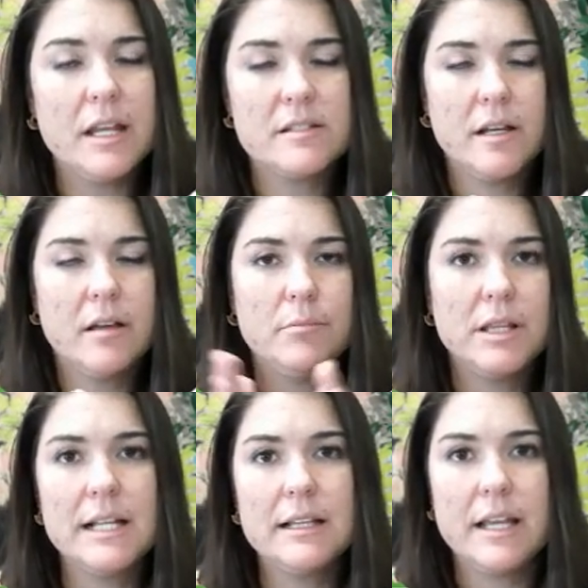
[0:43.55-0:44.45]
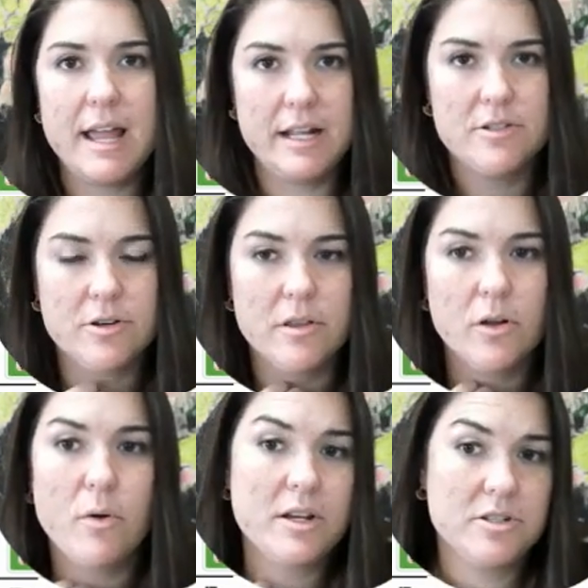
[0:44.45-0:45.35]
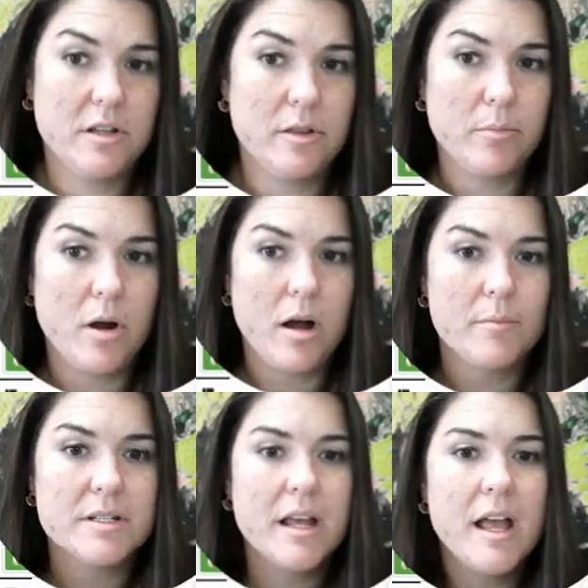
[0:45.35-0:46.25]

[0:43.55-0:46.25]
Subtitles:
is to completely answer the question, the prompt.